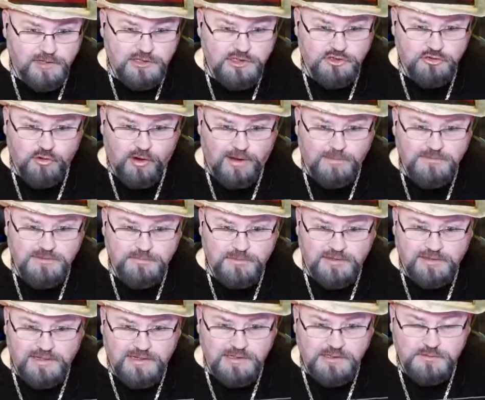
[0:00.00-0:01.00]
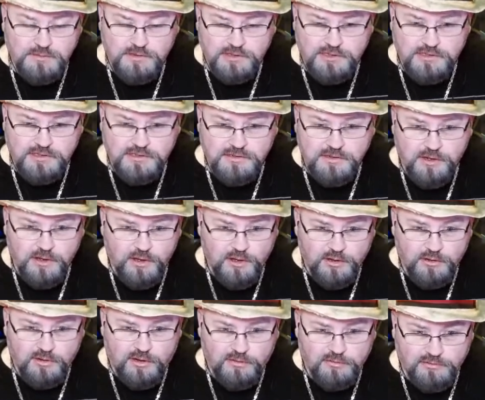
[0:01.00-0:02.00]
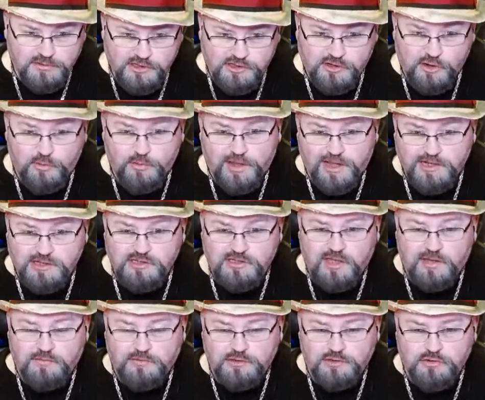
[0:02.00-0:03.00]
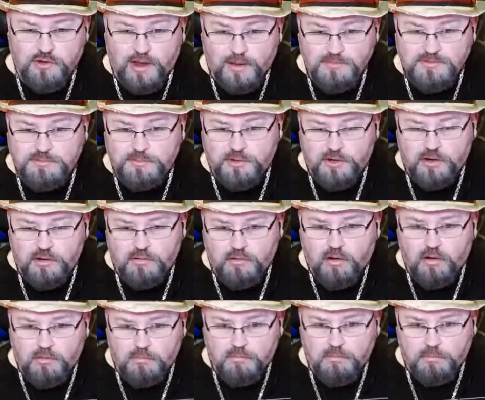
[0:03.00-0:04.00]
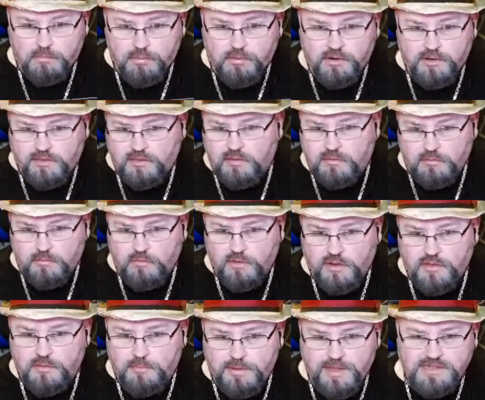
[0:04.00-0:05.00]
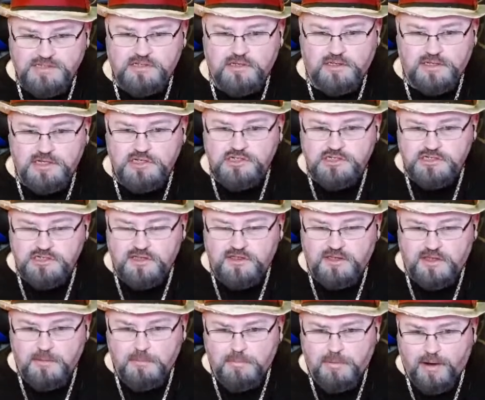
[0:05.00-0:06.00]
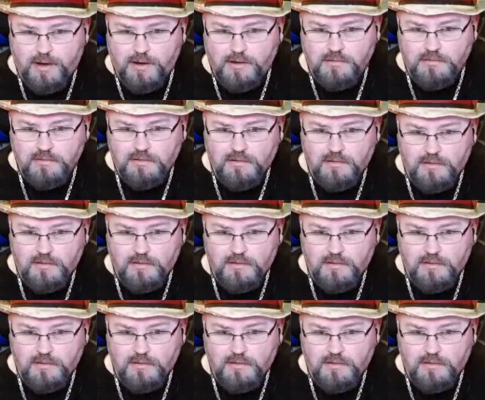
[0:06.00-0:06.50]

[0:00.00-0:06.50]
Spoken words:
tribesmen, these Stone Age level tribesmen are putting one of the best legions of the empire,